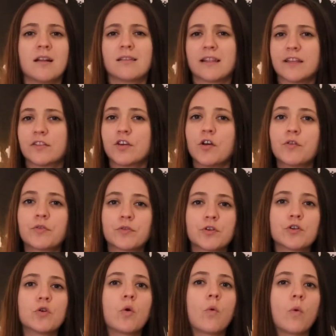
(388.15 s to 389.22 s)
Let's go
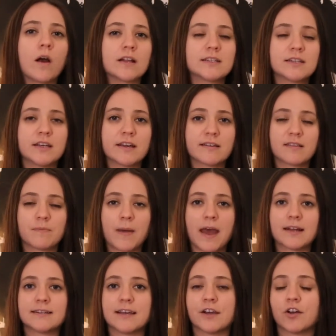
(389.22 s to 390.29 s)
through what to
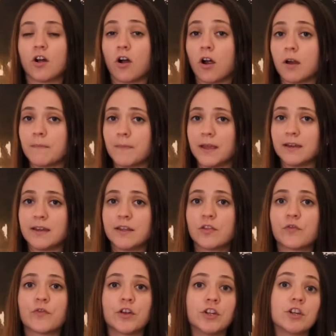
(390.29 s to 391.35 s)
expect in car maintenance
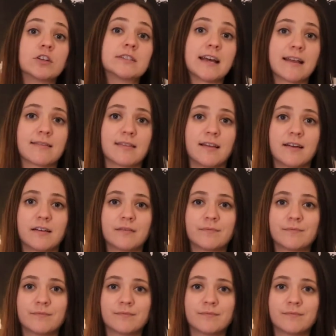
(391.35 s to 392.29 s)
for your Tesla.